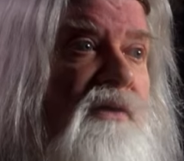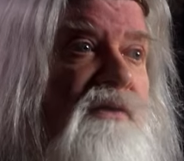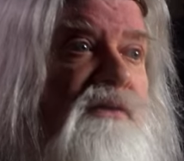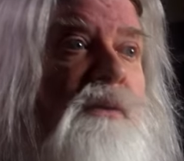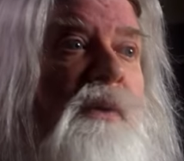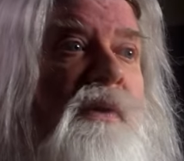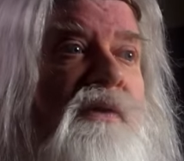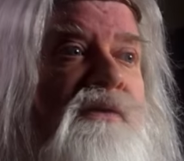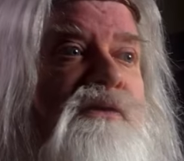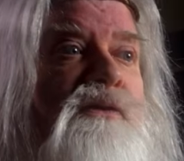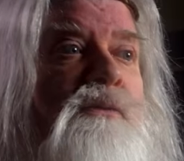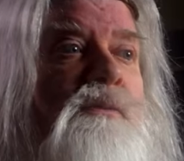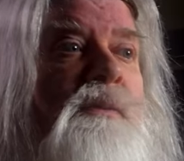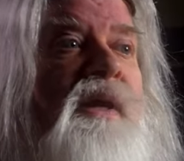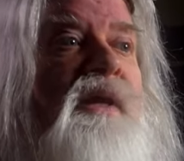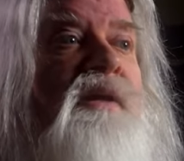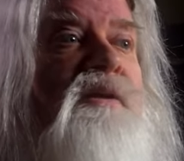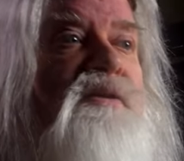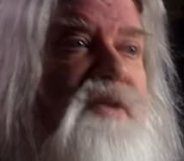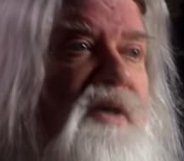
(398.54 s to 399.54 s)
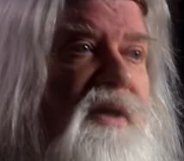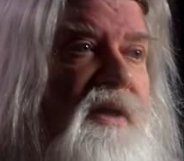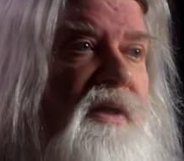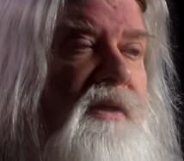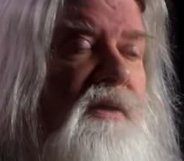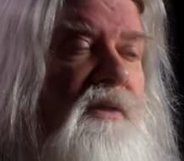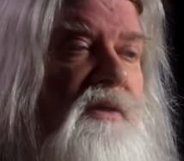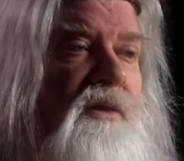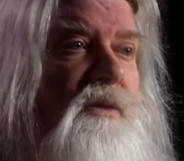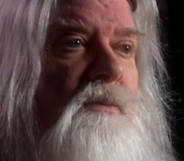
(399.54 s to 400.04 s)
so as to
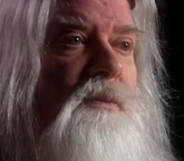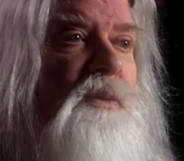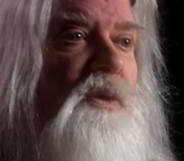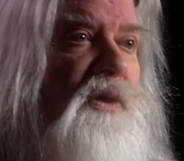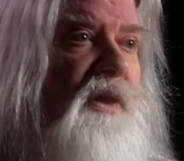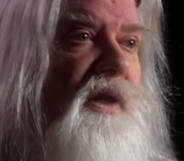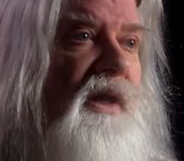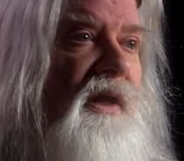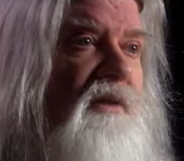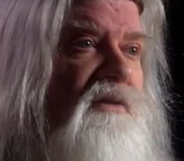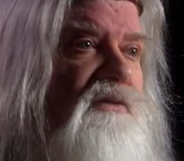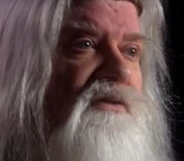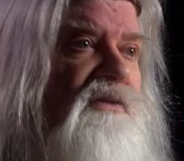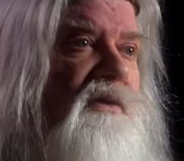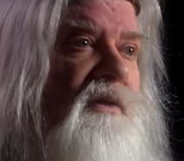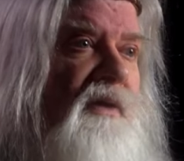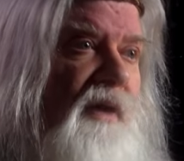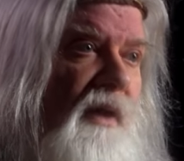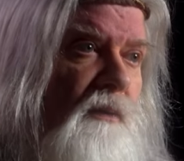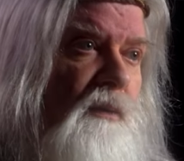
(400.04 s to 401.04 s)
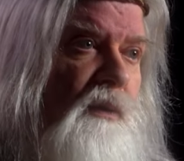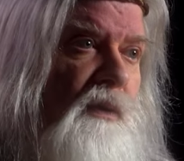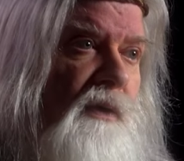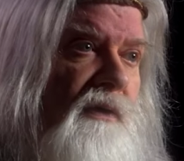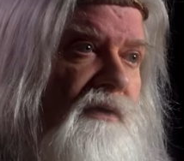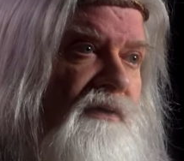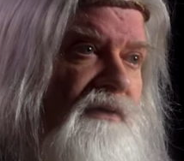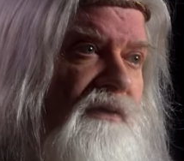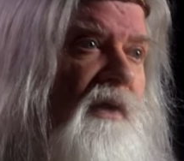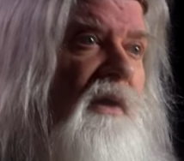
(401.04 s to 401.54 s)
maintain communication
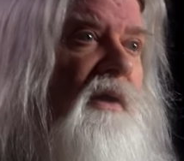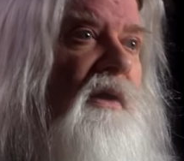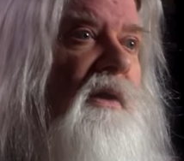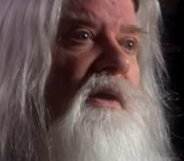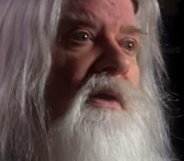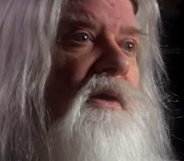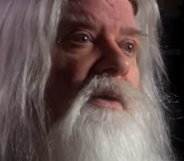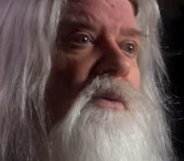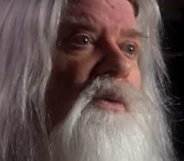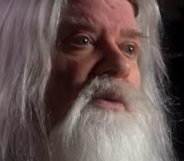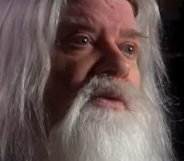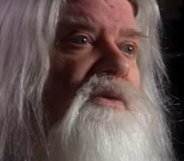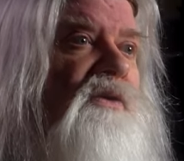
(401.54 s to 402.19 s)
networks where